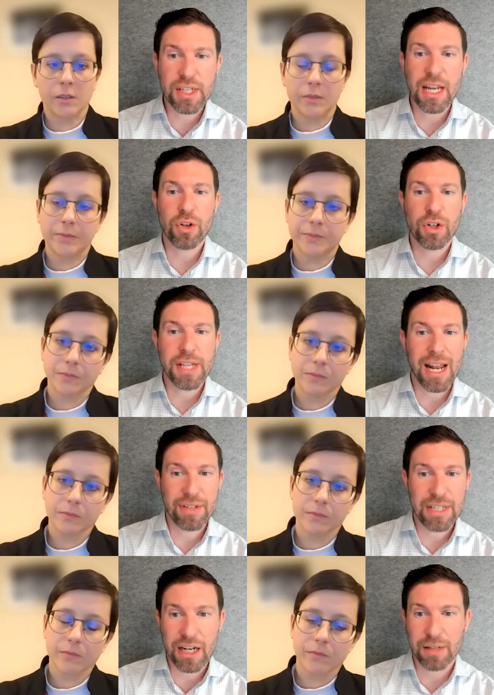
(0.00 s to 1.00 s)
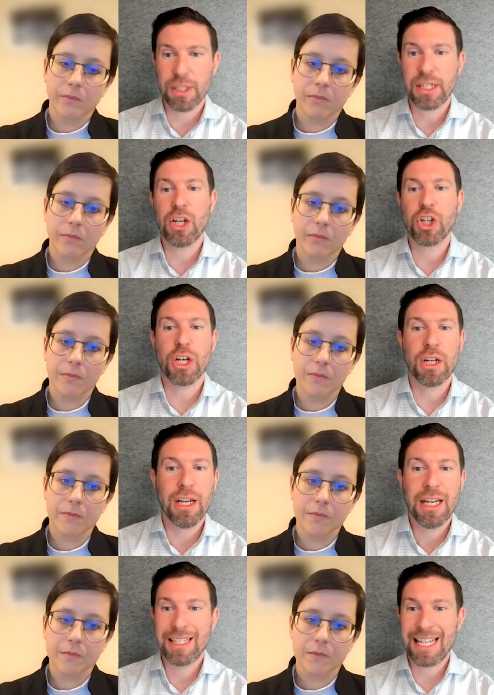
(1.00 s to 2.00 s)
Speaker 1: standards, not having
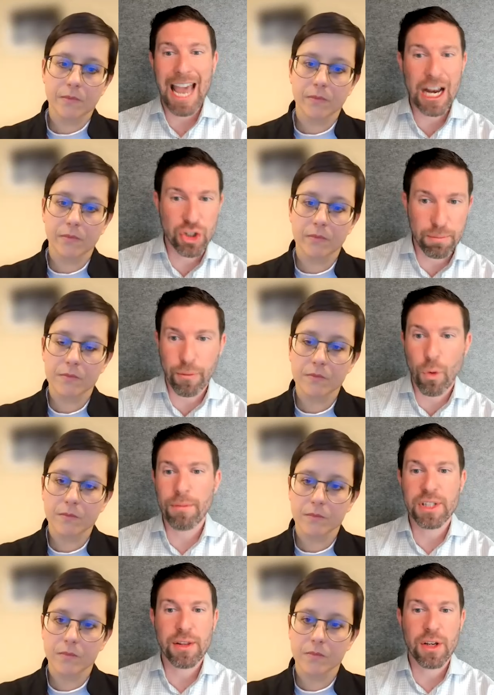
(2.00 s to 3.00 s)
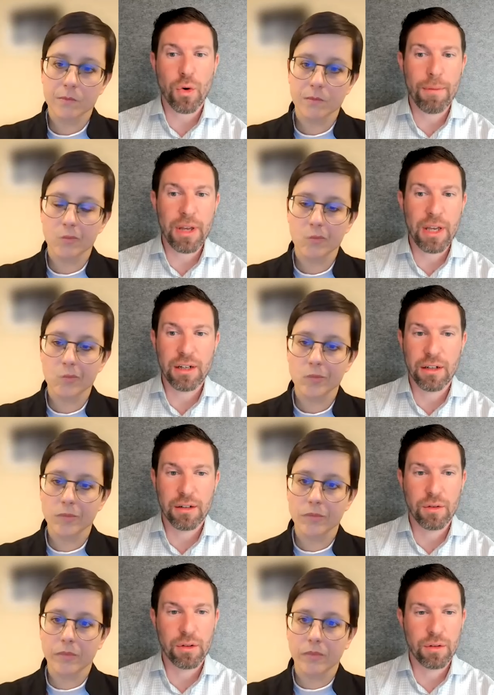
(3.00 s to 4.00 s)
documentation? Is it actually performance of the equipment?
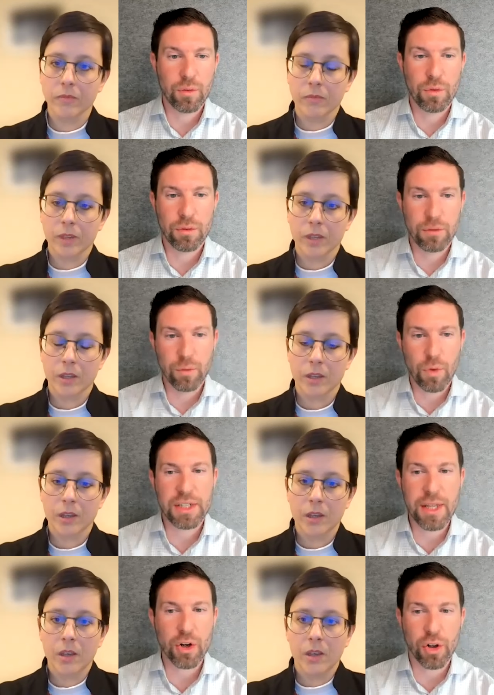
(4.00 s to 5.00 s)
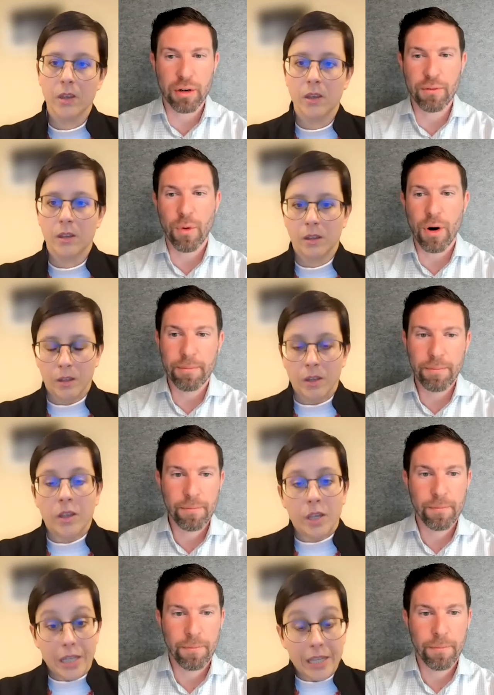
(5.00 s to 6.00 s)
What is it that you're looking for?
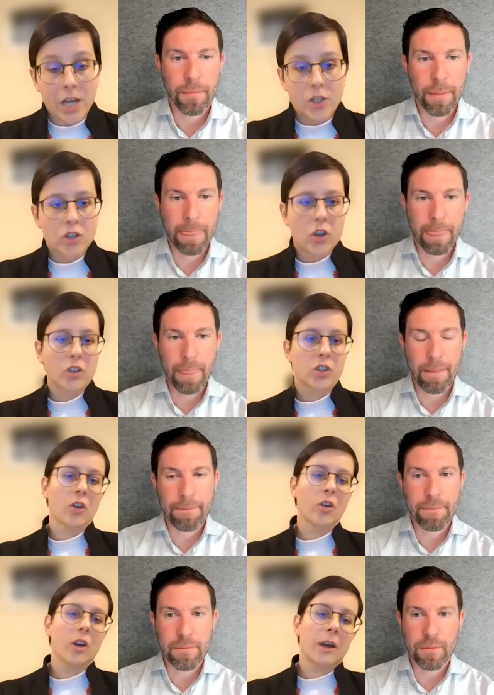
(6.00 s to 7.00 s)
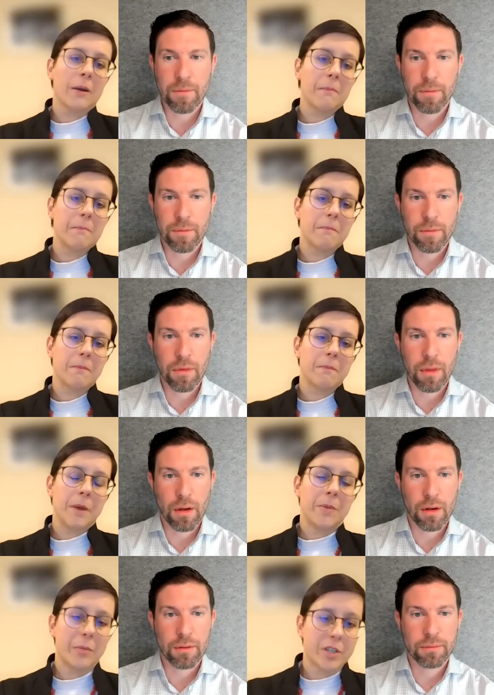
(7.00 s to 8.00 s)
Speaker 2: Yes. So
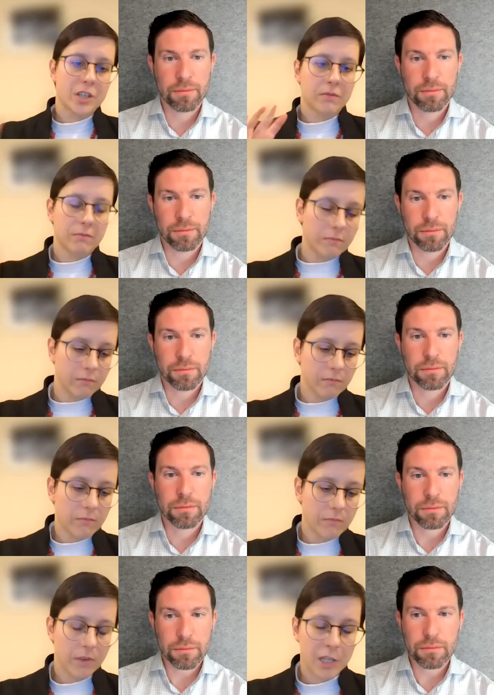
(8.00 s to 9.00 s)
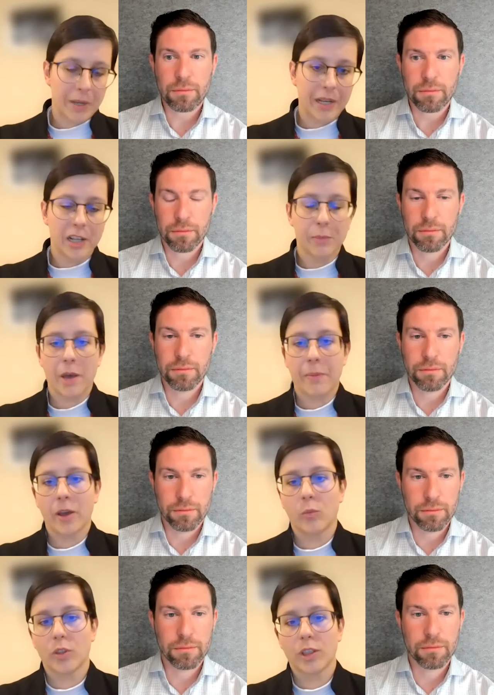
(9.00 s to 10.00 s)
maybe let me just explain a little bit
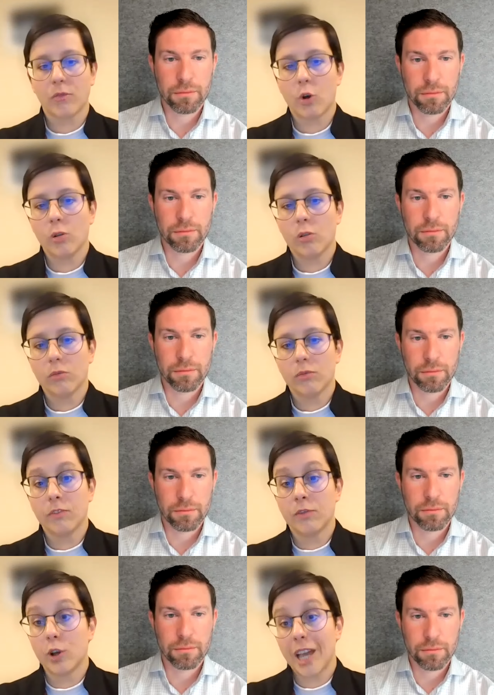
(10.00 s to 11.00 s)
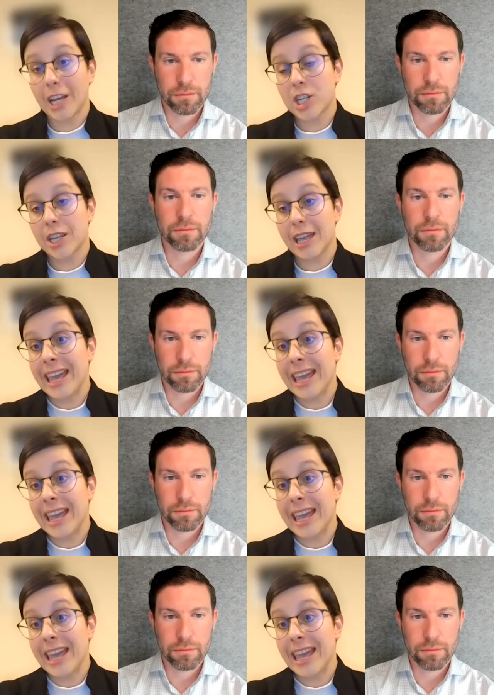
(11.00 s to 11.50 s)
about what the role actually